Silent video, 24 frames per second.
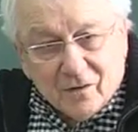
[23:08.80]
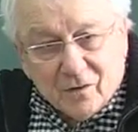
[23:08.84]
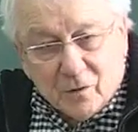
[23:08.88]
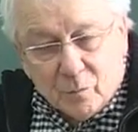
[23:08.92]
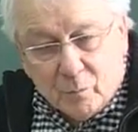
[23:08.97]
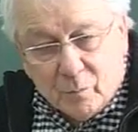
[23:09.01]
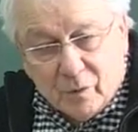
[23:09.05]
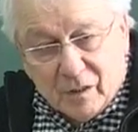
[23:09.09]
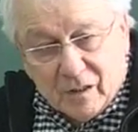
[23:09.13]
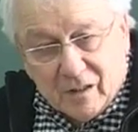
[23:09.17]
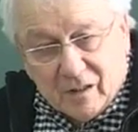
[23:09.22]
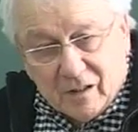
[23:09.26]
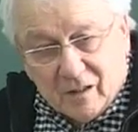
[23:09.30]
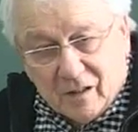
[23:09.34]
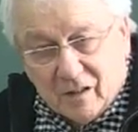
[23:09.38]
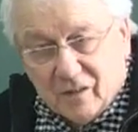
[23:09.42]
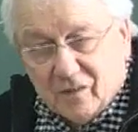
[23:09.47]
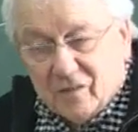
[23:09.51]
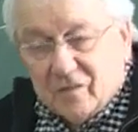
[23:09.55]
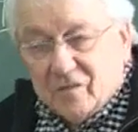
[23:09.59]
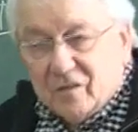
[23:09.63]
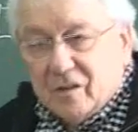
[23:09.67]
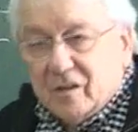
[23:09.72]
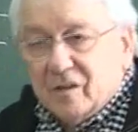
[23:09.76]
Repeated
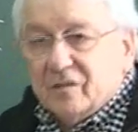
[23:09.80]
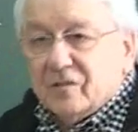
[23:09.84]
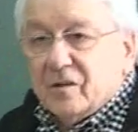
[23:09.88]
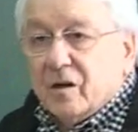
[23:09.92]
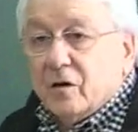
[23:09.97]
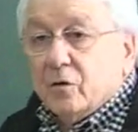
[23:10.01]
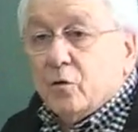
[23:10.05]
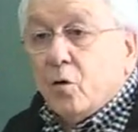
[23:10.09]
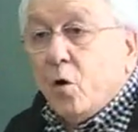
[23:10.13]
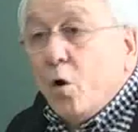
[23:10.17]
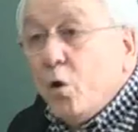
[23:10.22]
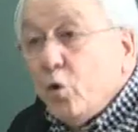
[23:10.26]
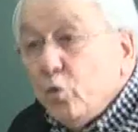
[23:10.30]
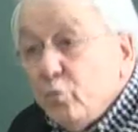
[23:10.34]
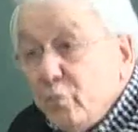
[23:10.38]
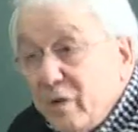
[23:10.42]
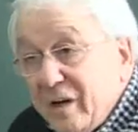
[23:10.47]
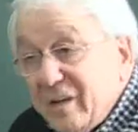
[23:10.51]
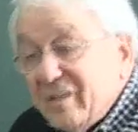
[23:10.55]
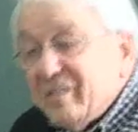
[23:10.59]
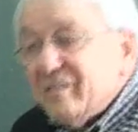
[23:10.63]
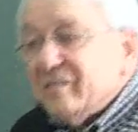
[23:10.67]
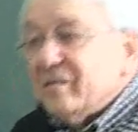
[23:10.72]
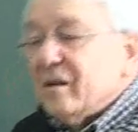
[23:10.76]
indices are
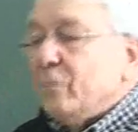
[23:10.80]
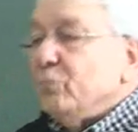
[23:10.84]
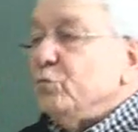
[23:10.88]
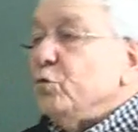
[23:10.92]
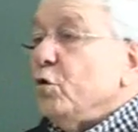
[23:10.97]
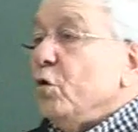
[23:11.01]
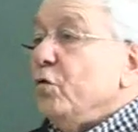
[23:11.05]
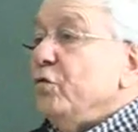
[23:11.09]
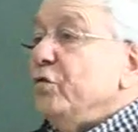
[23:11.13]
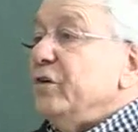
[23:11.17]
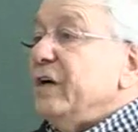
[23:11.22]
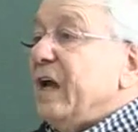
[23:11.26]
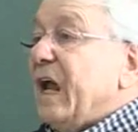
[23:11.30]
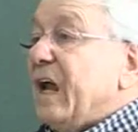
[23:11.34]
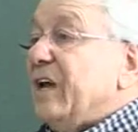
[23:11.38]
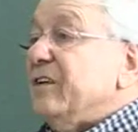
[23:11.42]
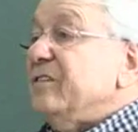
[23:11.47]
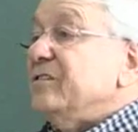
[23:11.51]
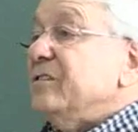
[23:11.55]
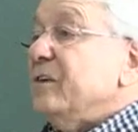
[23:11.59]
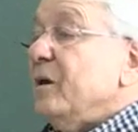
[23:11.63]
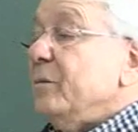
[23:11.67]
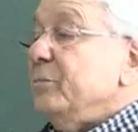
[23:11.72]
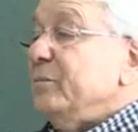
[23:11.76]
always summed over,
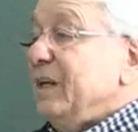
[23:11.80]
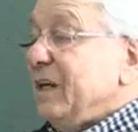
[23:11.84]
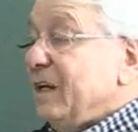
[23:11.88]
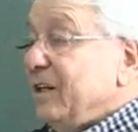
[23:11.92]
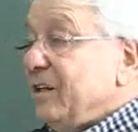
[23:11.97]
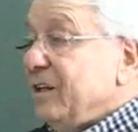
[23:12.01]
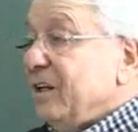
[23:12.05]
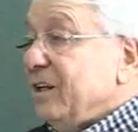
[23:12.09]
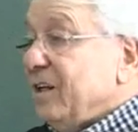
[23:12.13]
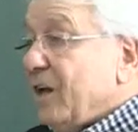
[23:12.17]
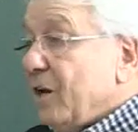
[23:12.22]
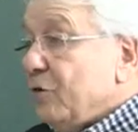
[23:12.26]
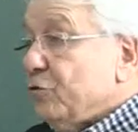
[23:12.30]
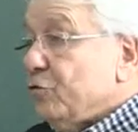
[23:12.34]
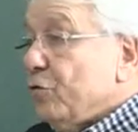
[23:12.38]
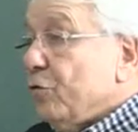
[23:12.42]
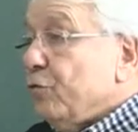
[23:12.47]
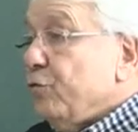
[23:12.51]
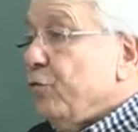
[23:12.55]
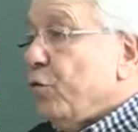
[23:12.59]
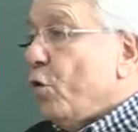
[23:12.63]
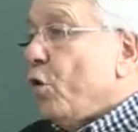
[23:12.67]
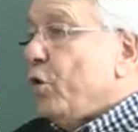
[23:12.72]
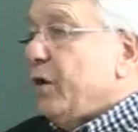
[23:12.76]
except in the case of
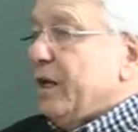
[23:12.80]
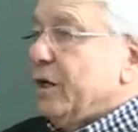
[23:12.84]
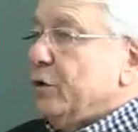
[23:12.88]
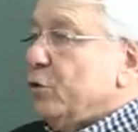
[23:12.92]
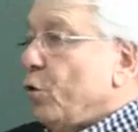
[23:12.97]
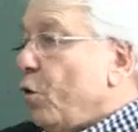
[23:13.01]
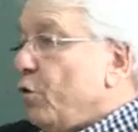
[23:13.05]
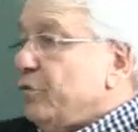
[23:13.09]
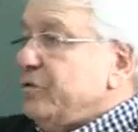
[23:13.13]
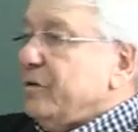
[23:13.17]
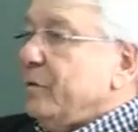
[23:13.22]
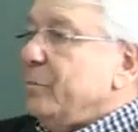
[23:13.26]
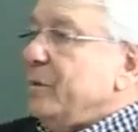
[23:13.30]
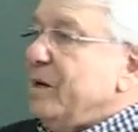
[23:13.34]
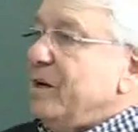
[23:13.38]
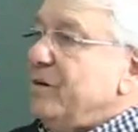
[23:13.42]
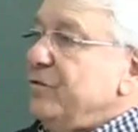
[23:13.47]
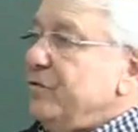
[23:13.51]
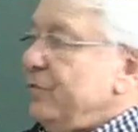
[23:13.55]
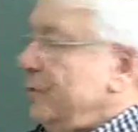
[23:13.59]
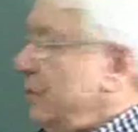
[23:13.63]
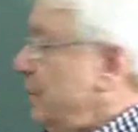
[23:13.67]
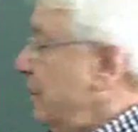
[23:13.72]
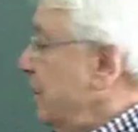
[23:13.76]
warning, no
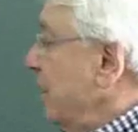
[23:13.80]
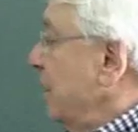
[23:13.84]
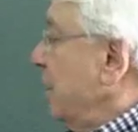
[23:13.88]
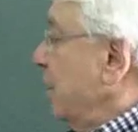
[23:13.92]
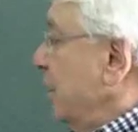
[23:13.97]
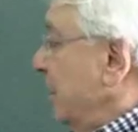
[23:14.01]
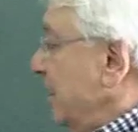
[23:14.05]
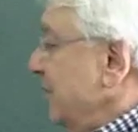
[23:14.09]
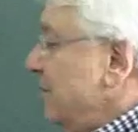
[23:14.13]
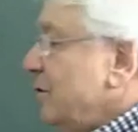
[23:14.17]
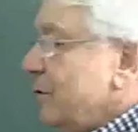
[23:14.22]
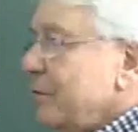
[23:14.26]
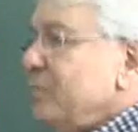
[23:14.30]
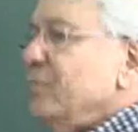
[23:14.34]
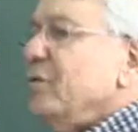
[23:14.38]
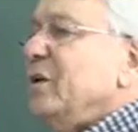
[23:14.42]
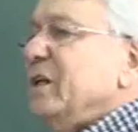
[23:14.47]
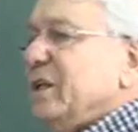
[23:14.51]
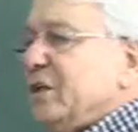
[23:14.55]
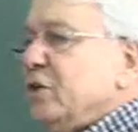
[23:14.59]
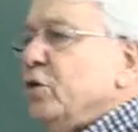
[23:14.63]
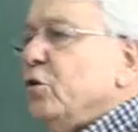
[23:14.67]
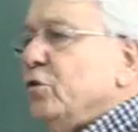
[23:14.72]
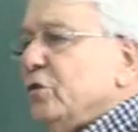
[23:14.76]
summation. In,
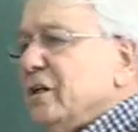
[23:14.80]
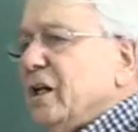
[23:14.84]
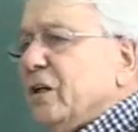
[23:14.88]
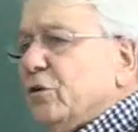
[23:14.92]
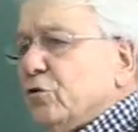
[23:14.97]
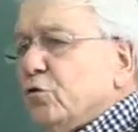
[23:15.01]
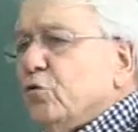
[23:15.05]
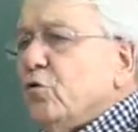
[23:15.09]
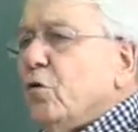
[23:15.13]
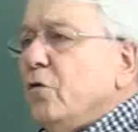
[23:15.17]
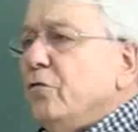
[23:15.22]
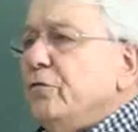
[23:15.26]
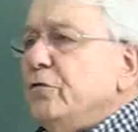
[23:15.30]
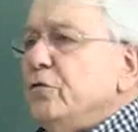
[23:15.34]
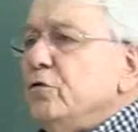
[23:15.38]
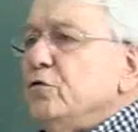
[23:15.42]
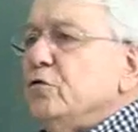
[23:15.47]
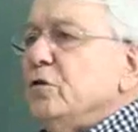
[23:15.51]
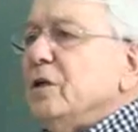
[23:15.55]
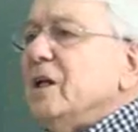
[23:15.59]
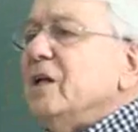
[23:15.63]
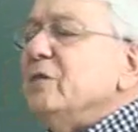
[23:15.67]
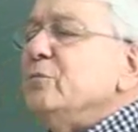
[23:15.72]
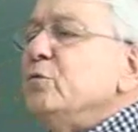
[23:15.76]
in order not to confuse
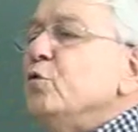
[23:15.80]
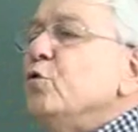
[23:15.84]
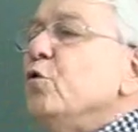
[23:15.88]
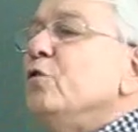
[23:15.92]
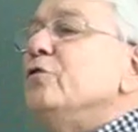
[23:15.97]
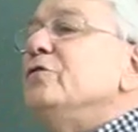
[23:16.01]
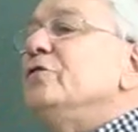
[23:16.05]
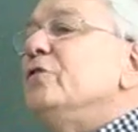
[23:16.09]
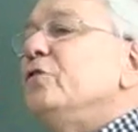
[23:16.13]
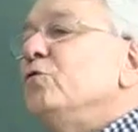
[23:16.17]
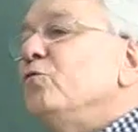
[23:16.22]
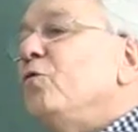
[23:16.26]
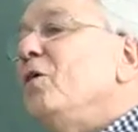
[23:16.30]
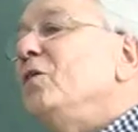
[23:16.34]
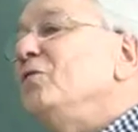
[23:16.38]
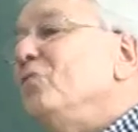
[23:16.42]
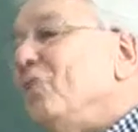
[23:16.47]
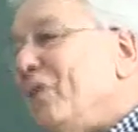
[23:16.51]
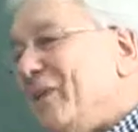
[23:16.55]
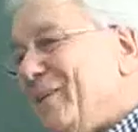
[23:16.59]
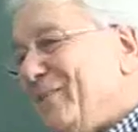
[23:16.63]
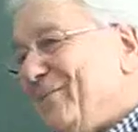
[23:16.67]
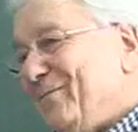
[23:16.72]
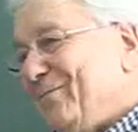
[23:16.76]
you, let me consider one,
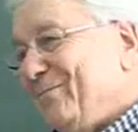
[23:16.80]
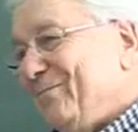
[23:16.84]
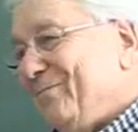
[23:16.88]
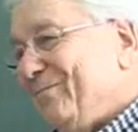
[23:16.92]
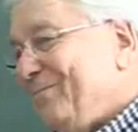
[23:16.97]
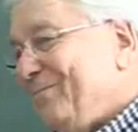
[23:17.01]
one.